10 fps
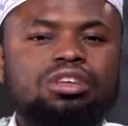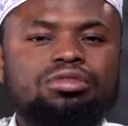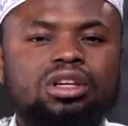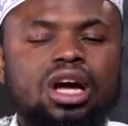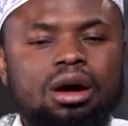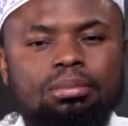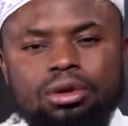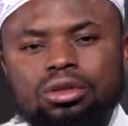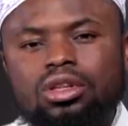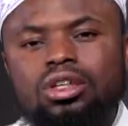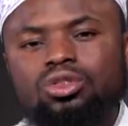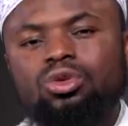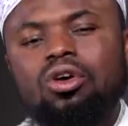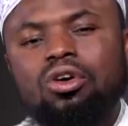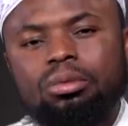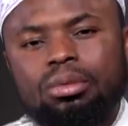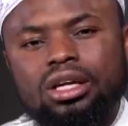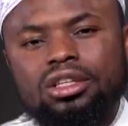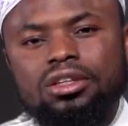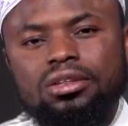even humble to
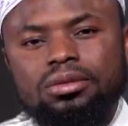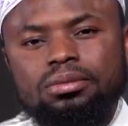Almighty.